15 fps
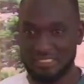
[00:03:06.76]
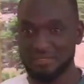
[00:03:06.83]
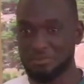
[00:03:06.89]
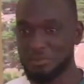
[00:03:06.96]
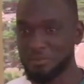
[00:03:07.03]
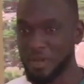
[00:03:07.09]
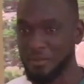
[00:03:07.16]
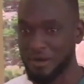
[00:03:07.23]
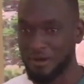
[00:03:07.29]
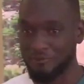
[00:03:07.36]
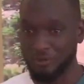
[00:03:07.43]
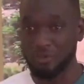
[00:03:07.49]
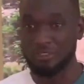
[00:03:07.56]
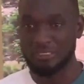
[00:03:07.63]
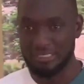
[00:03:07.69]
bit more about
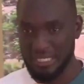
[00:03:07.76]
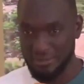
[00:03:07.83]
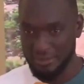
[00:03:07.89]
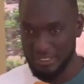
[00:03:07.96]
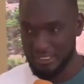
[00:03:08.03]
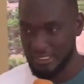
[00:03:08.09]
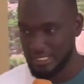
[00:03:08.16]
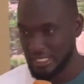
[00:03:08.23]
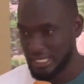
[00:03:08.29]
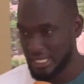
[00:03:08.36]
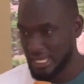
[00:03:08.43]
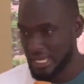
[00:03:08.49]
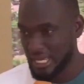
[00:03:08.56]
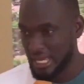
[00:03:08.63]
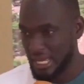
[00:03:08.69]
volunteering.
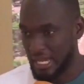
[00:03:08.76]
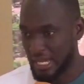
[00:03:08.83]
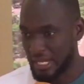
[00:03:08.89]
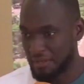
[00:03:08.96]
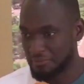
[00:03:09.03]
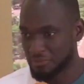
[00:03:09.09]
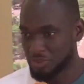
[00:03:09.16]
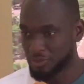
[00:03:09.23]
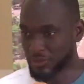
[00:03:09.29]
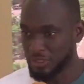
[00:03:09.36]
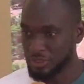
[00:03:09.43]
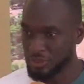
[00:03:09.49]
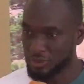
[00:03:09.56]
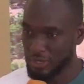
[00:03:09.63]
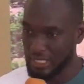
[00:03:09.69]
At
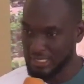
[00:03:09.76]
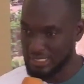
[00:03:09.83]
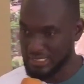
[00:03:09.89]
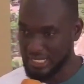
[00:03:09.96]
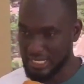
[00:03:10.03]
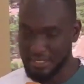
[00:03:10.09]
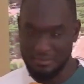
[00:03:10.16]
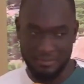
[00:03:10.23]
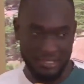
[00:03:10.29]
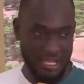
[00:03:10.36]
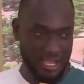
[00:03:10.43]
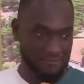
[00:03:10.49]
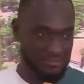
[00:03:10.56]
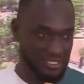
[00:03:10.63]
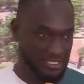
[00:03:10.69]
the time
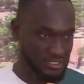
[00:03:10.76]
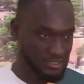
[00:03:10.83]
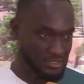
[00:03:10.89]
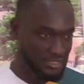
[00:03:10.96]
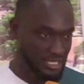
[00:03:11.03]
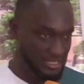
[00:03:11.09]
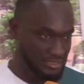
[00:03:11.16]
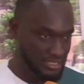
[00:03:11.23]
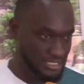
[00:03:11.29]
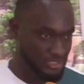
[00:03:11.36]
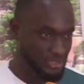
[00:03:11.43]
after SS,